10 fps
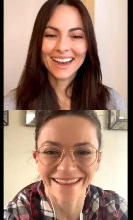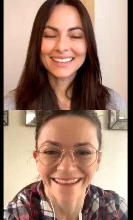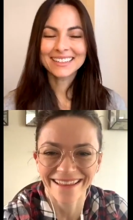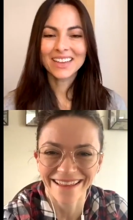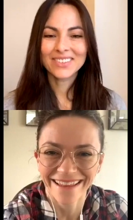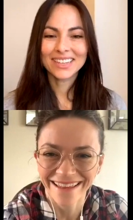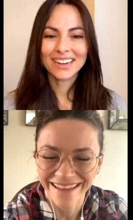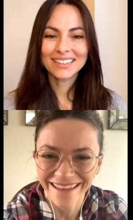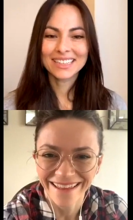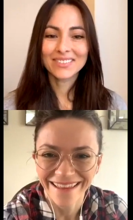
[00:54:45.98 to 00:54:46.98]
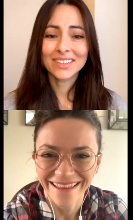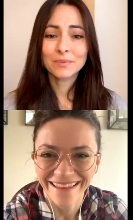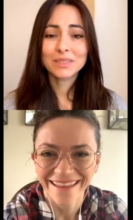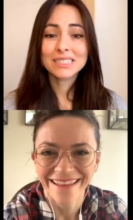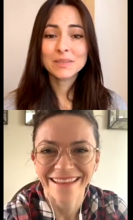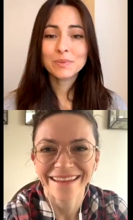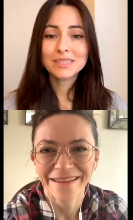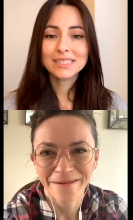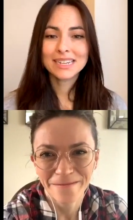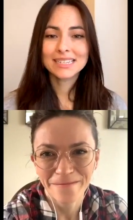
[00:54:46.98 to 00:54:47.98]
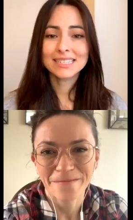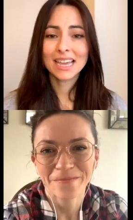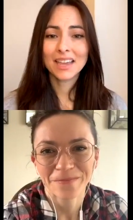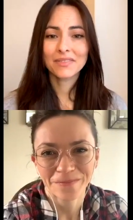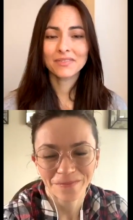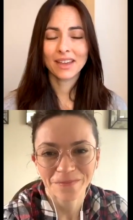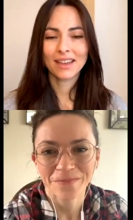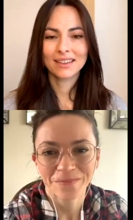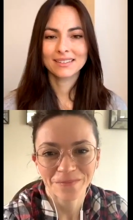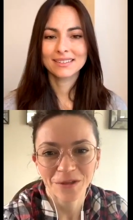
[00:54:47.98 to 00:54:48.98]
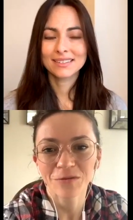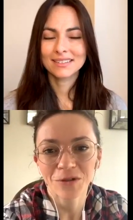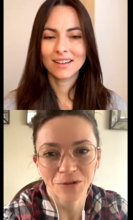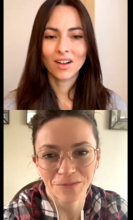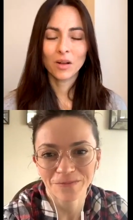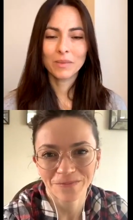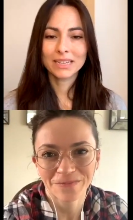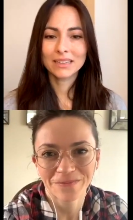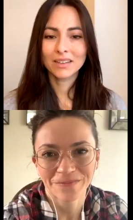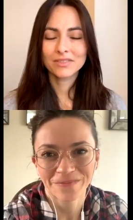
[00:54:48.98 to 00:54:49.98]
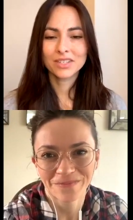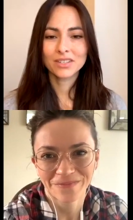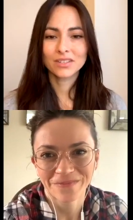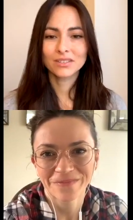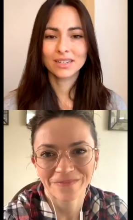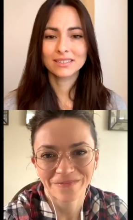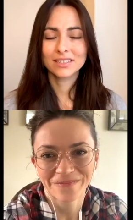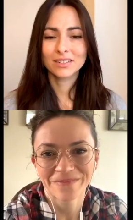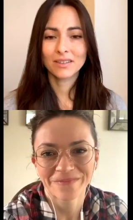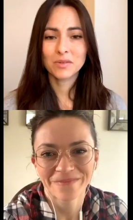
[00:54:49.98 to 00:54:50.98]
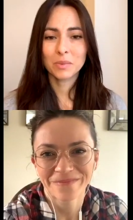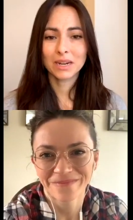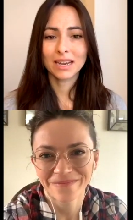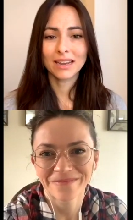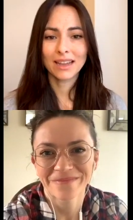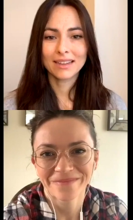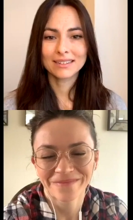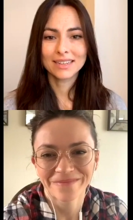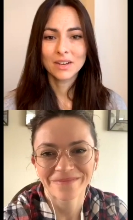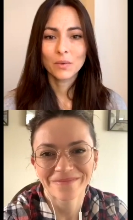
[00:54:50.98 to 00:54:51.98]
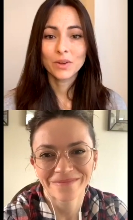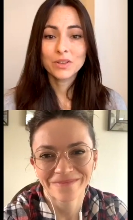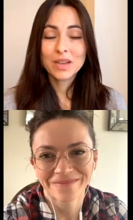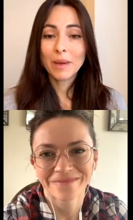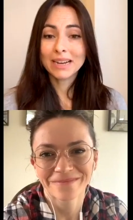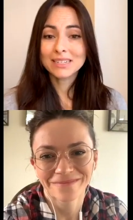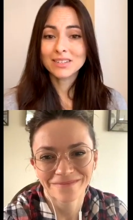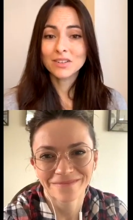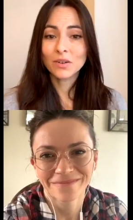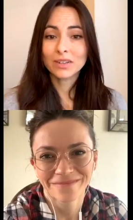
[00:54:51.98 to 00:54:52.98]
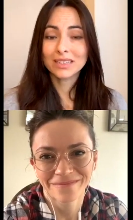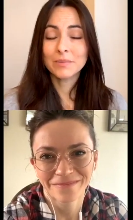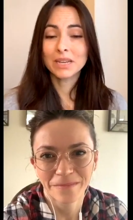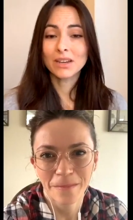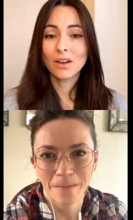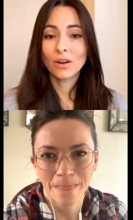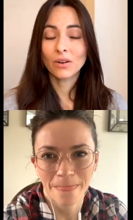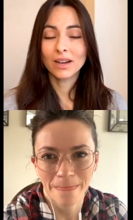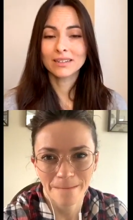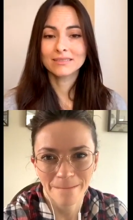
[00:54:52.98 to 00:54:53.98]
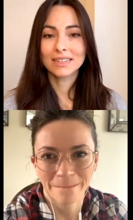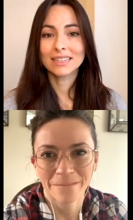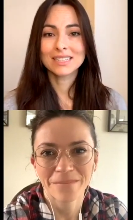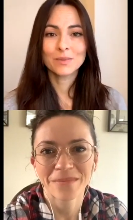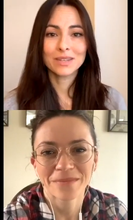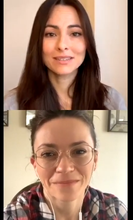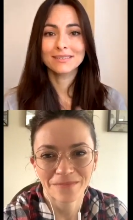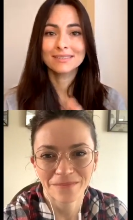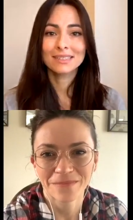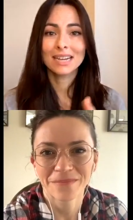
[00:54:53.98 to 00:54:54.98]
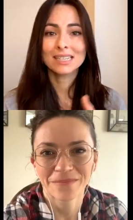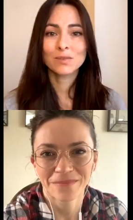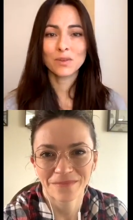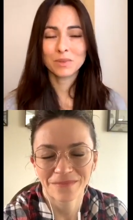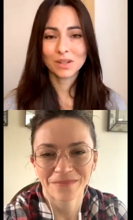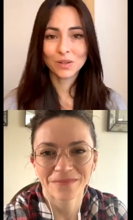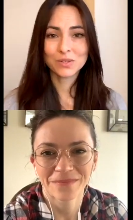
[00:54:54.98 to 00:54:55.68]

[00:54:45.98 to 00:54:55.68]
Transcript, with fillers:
Speaker 1: love it. I love it. Please, please stay safe and you too. All my love to you and to everybody. And when you get back into New York, let me know, and at least we can text from a closer